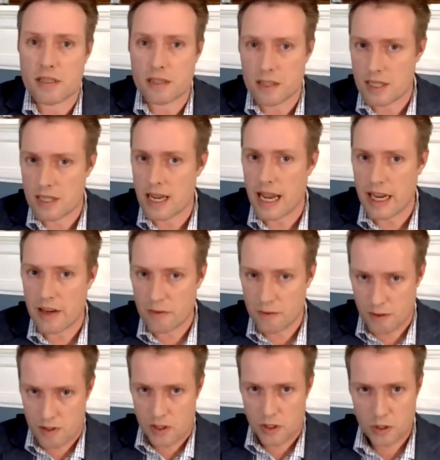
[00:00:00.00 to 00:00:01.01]

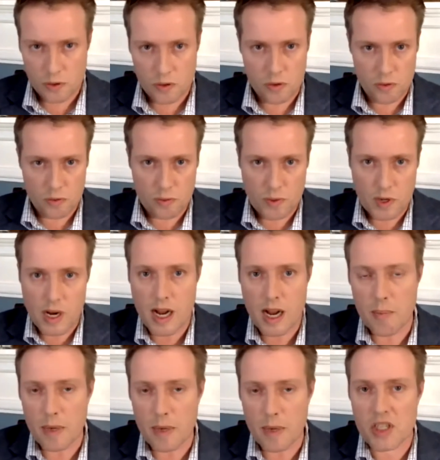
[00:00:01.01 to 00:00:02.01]
designed to
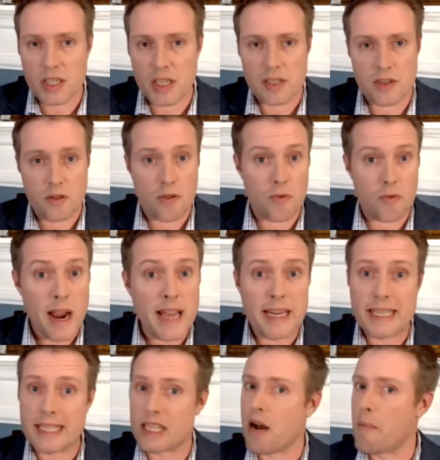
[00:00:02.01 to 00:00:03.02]
um, assist
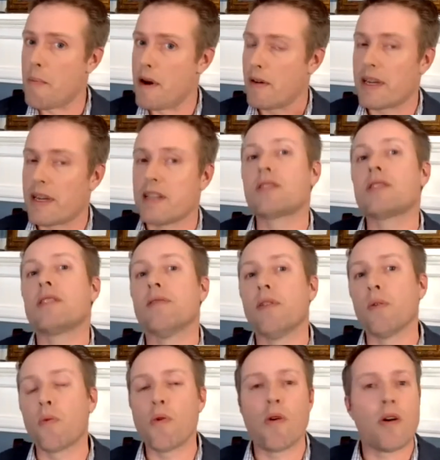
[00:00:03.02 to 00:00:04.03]
threatened American
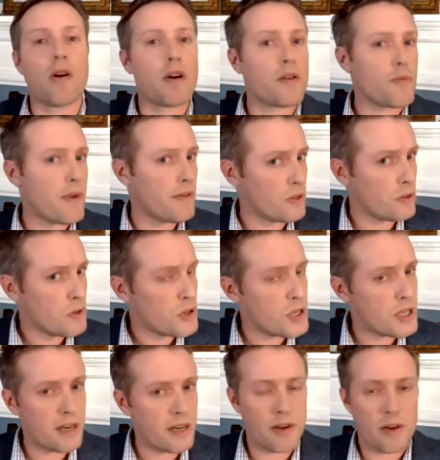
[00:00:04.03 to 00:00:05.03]
Civil War,
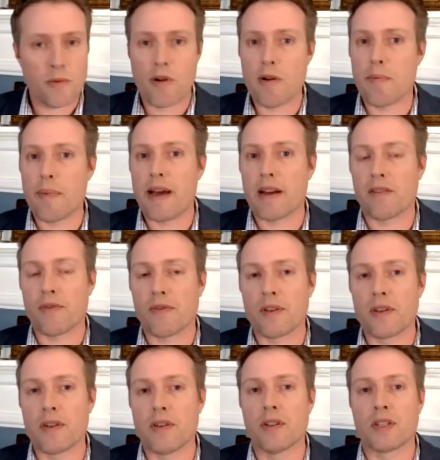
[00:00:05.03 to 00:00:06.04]
Revolutionary War
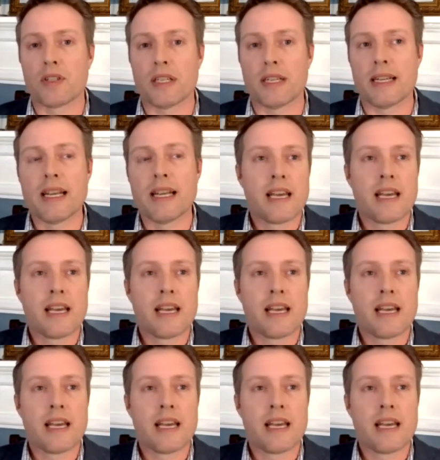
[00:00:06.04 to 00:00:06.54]
battlefields, and